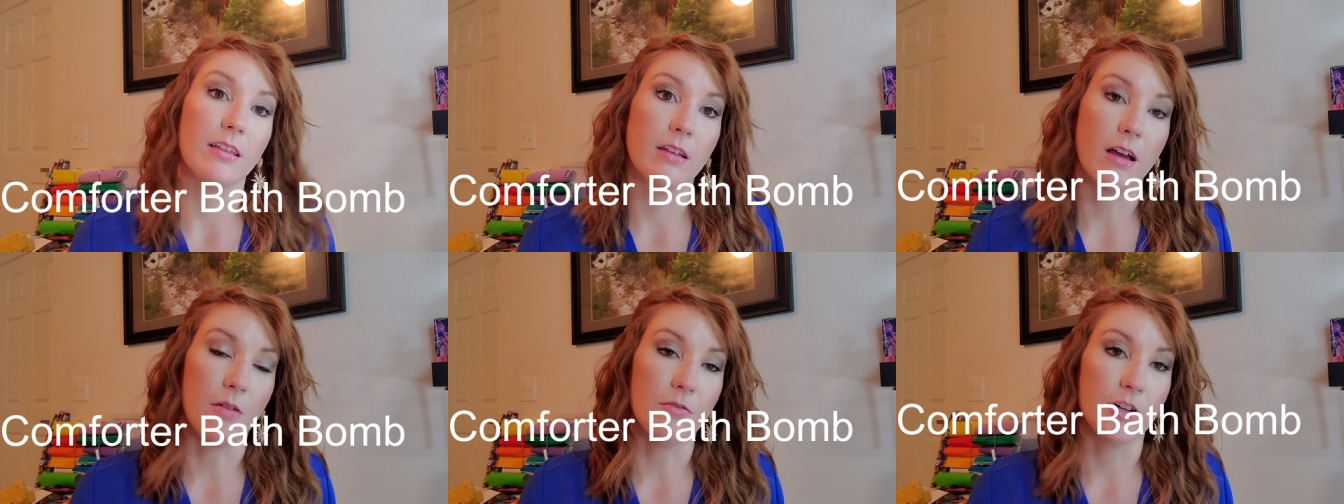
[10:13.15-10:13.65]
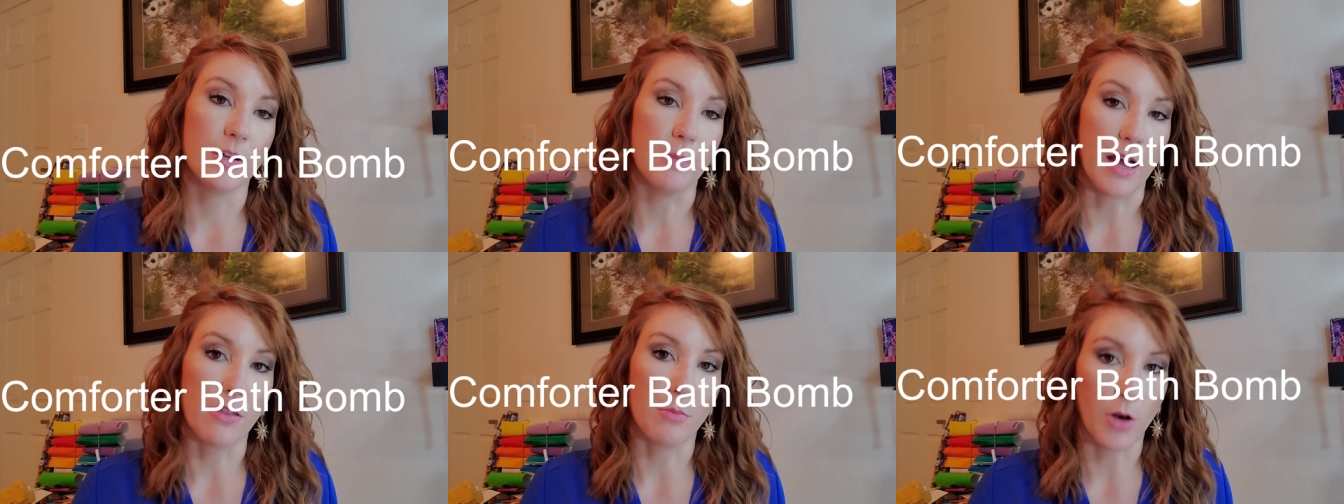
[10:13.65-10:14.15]
the comforter
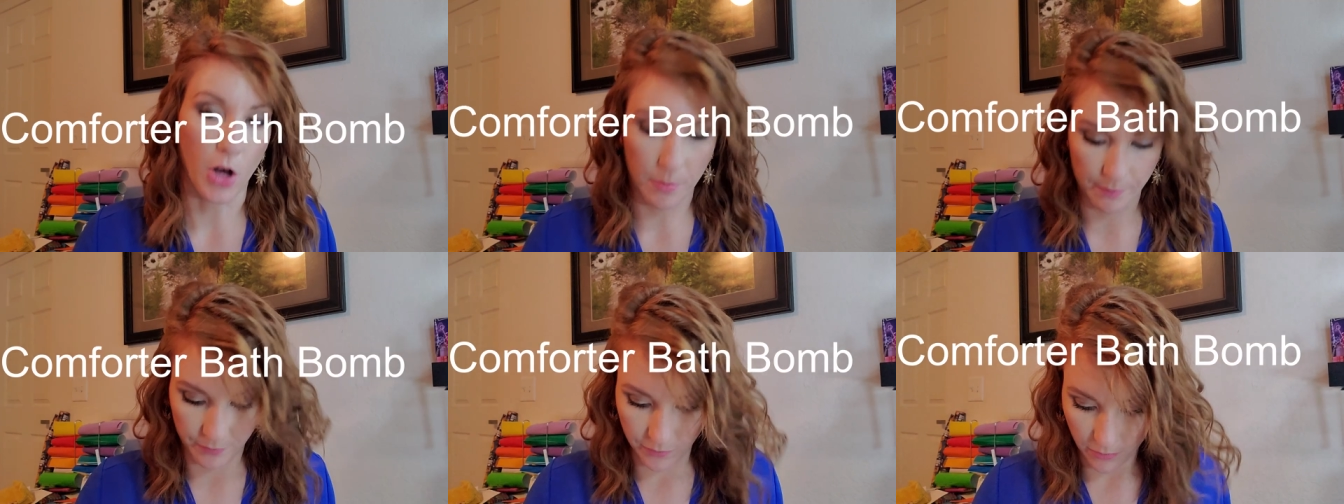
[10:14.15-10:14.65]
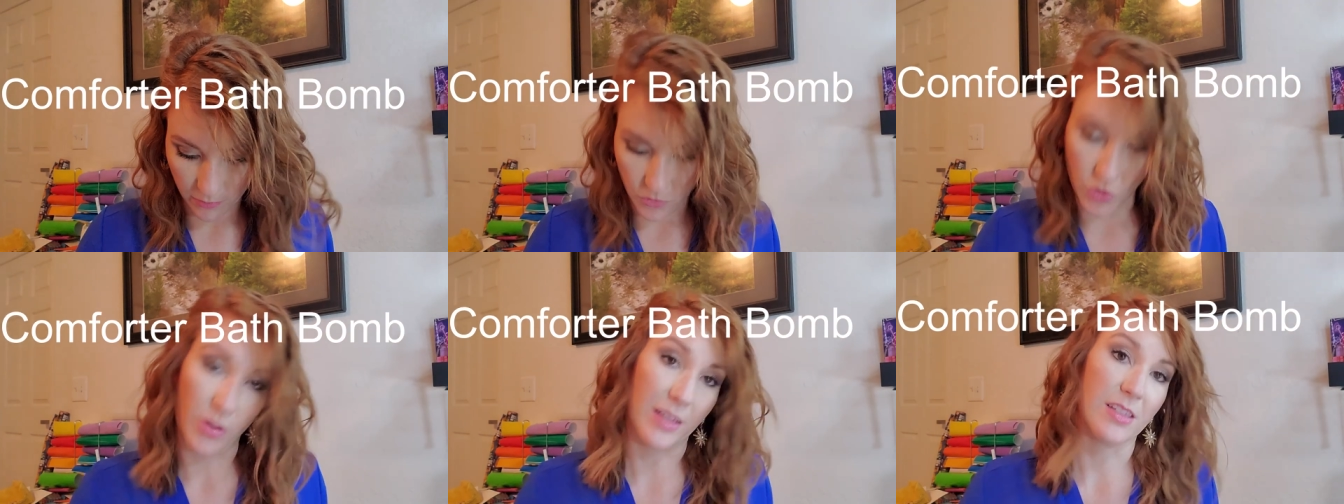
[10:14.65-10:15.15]
bath bomb.
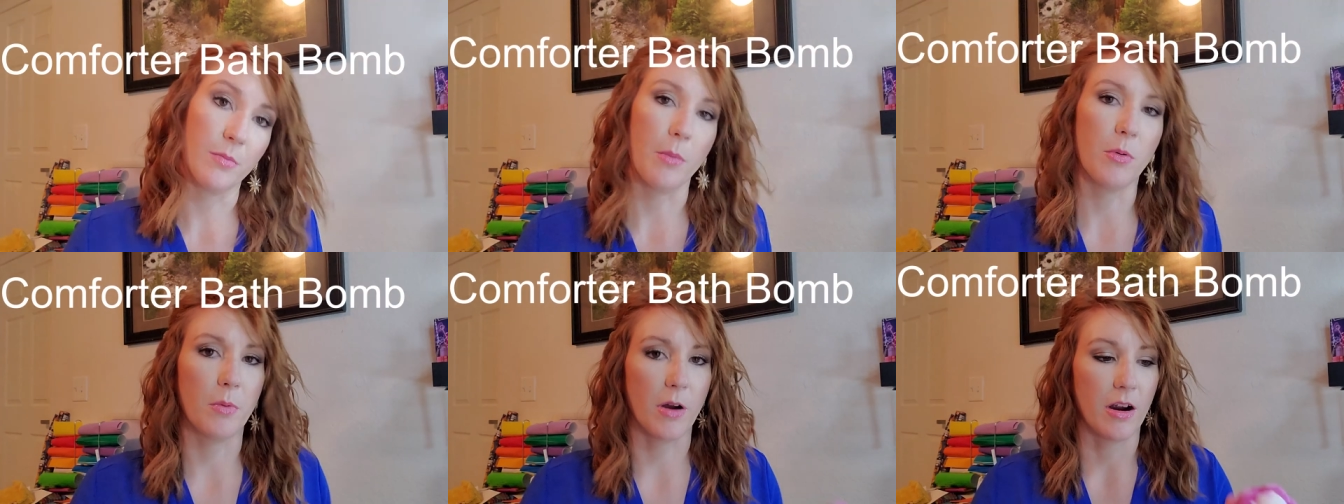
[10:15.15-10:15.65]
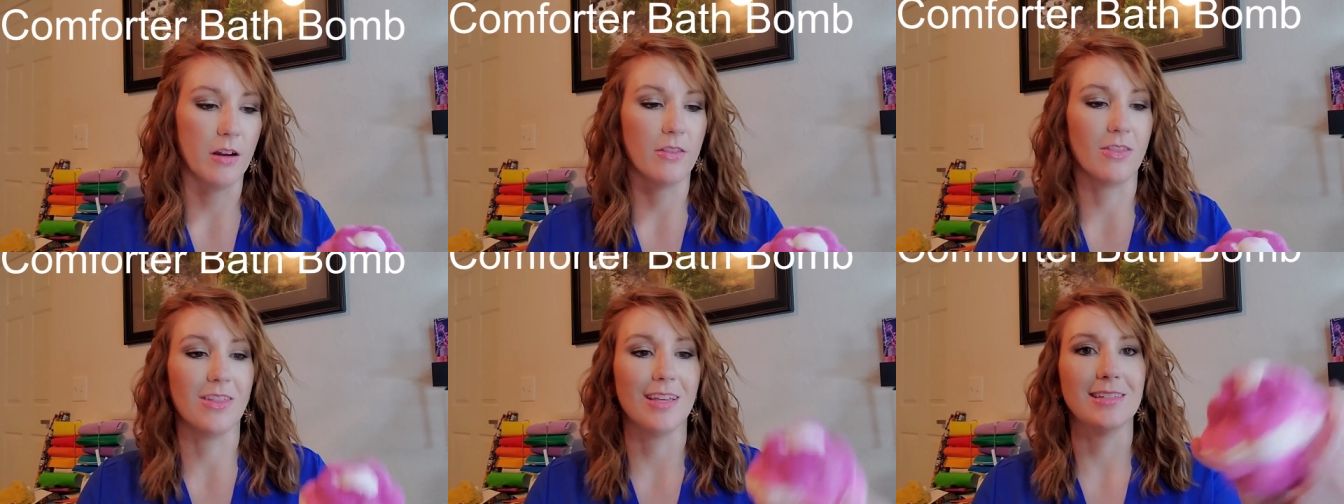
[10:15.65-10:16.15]
So that's the bubble bar.
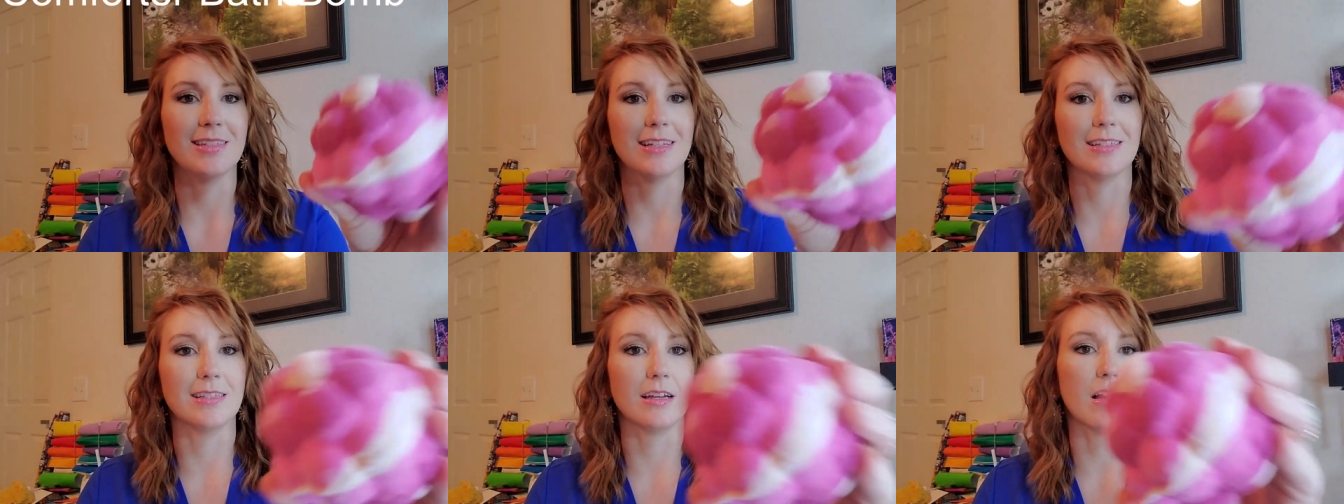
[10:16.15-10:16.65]
This is the